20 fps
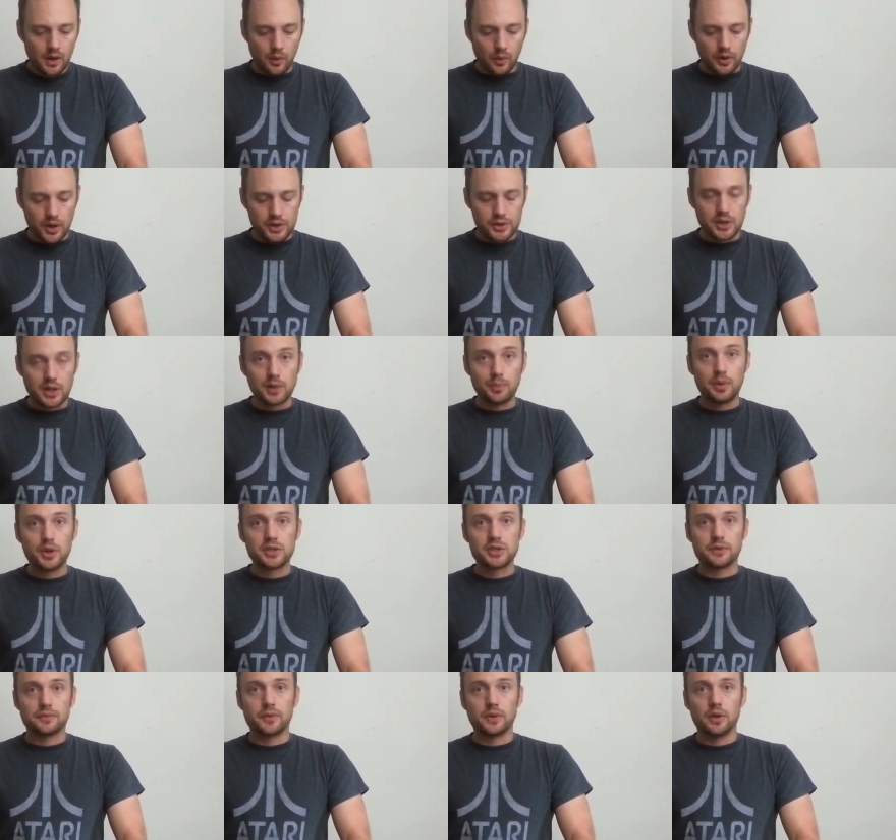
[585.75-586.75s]
When I tried to
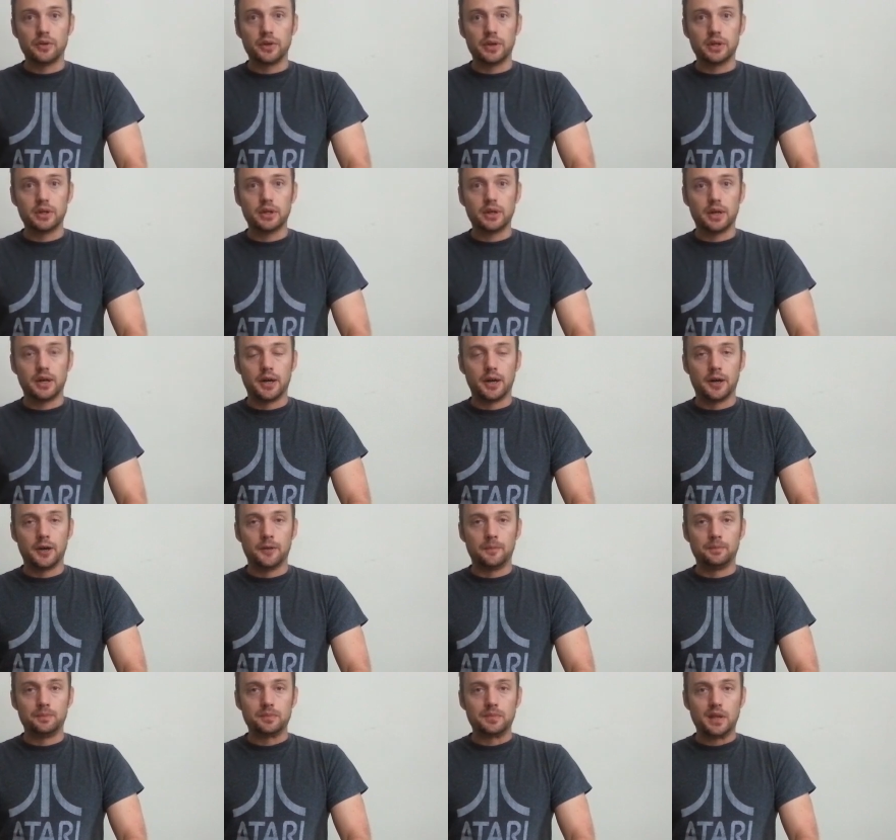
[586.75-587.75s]
push it further,
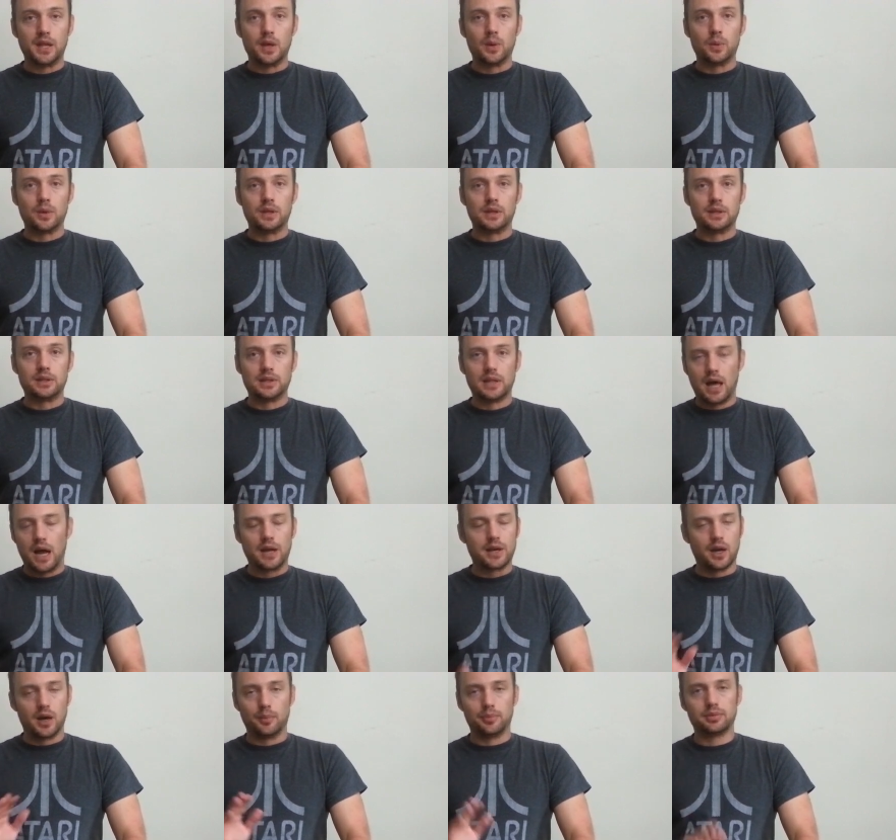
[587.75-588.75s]
it would
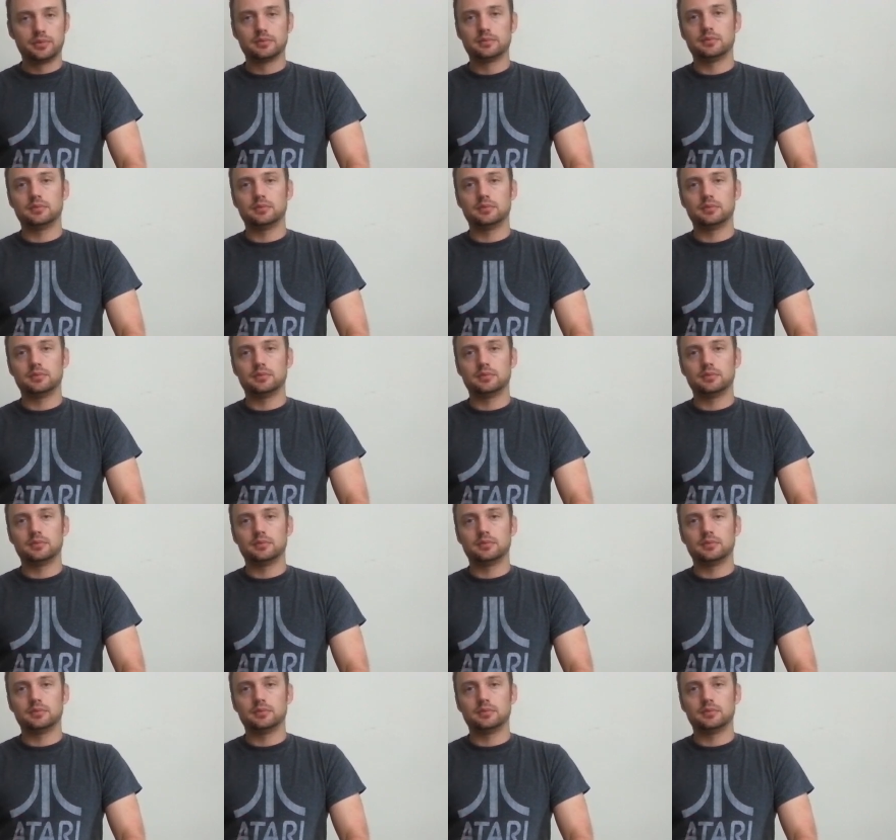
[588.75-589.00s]
lock up